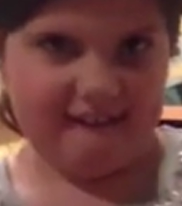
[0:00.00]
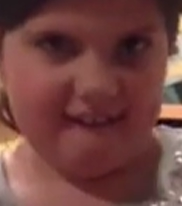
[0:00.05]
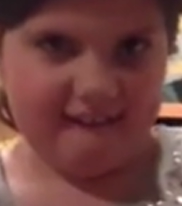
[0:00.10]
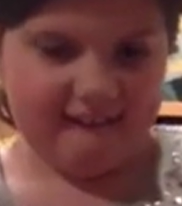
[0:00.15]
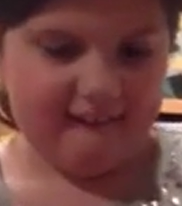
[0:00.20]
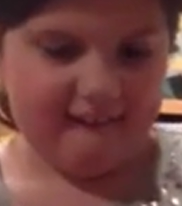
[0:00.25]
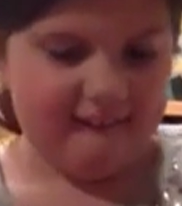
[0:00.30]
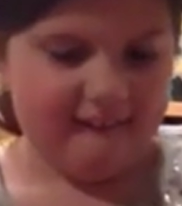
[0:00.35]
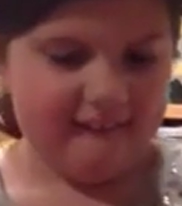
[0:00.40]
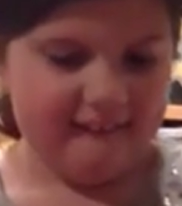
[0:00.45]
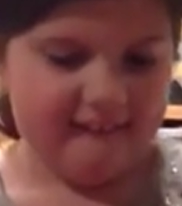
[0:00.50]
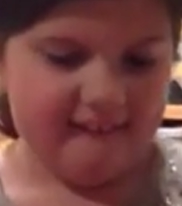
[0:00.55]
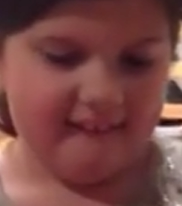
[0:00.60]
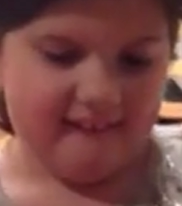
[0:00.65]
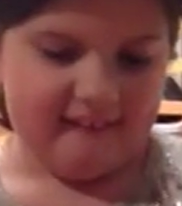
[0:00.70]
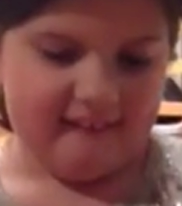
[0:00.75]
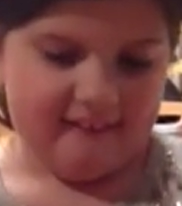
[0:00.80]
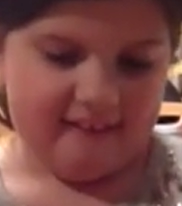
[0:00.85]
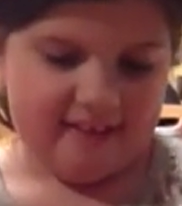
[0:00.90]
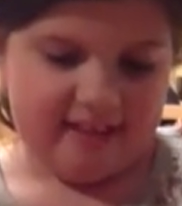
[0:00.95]
Mm, okay.
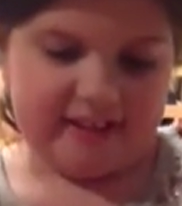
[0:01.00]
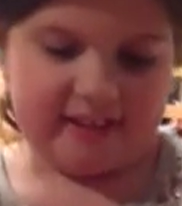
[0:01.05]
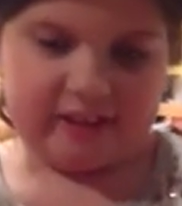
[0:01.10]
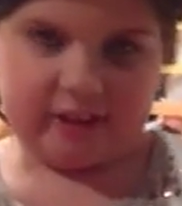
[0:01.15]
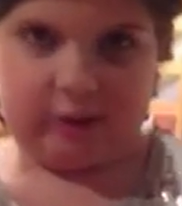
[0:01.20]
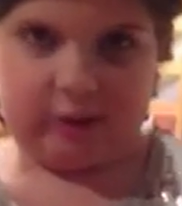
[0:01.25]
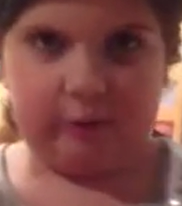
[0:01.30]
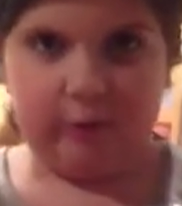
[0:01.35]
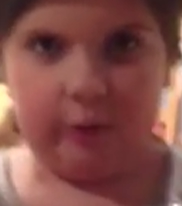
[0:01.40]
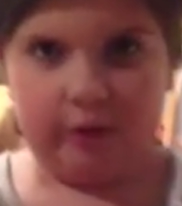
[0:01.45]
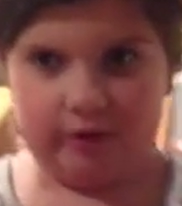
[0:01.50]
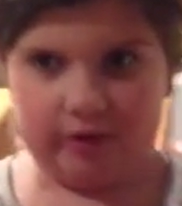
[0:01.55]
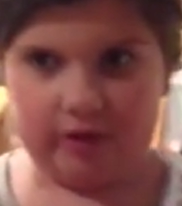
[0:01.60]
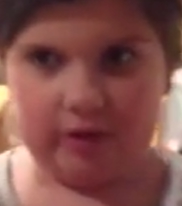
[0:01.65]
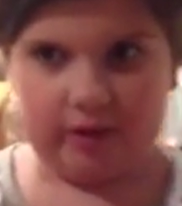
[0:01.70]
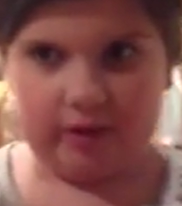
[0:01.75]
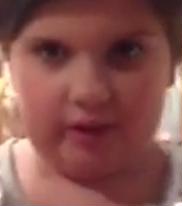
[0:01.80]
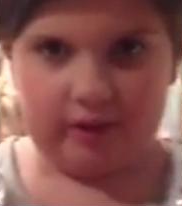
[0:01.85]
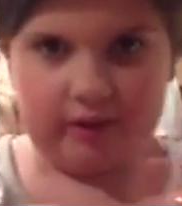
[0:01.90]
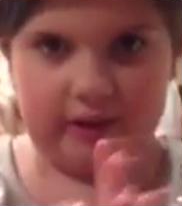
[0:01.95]
This is for
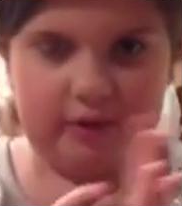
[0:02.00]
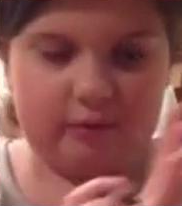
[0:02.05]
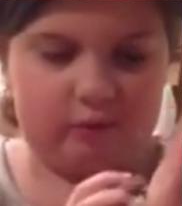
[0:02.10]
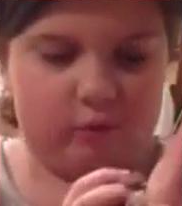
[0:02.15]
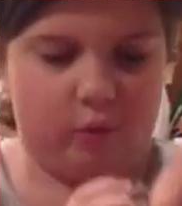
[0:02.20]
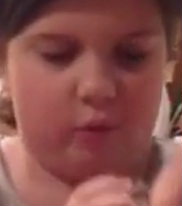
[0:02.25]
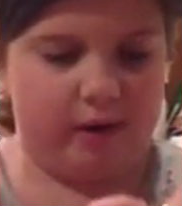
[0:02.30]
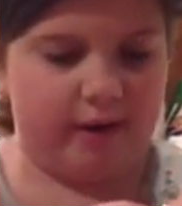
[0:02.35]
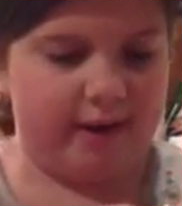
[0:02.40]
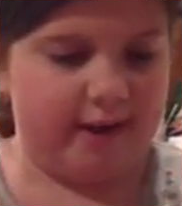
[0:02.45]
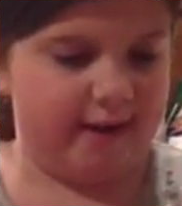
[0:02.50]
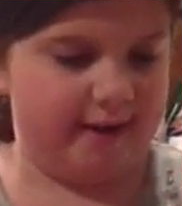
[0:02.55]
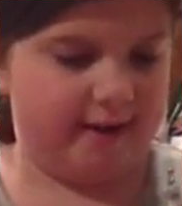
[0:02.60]
the giveaway.